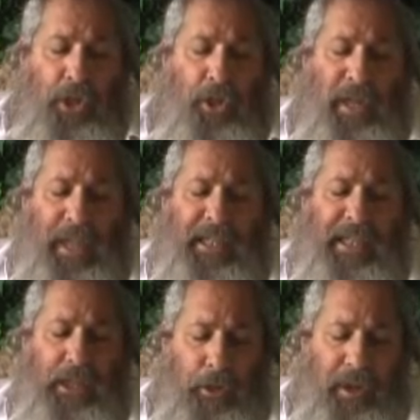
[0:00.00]
to the
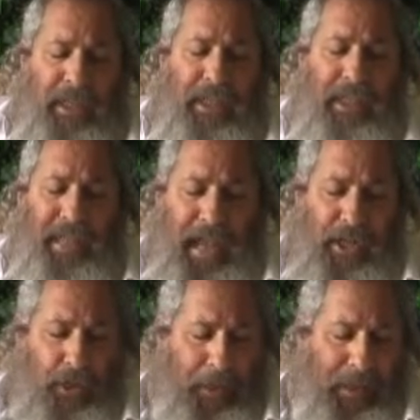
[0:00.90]
serious
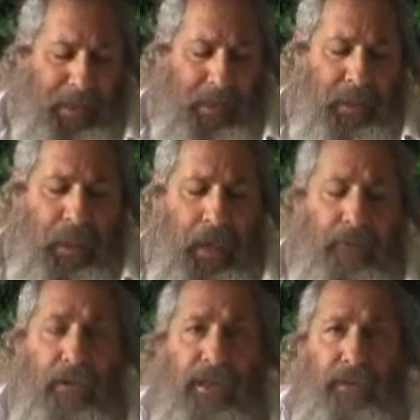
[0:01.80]
endangerment
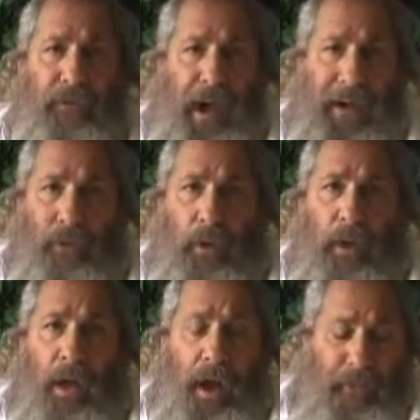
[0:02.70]
of the
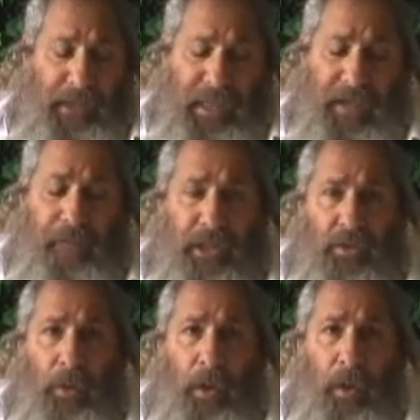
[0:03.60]
survival of the State of
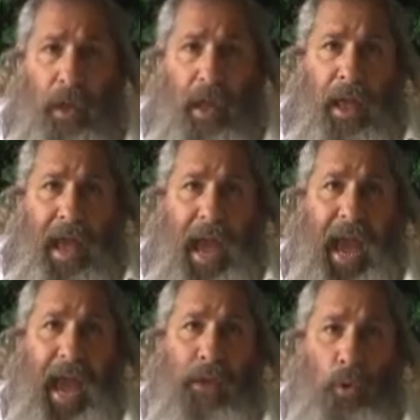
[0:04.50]
Israel
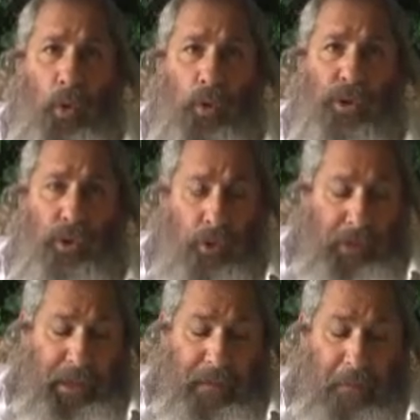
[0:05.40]
and world
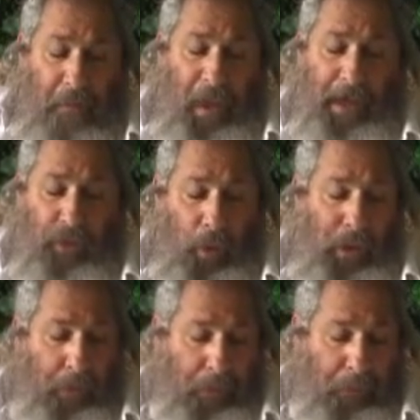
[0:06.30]
Jewry as
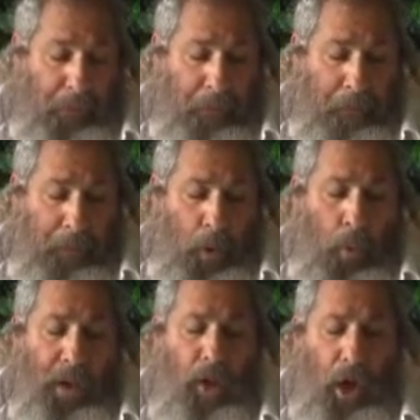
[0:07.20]
well.
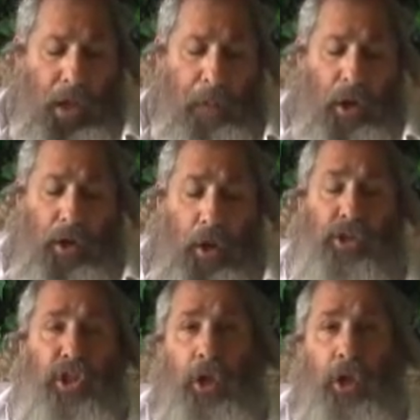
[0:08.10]
We call upon all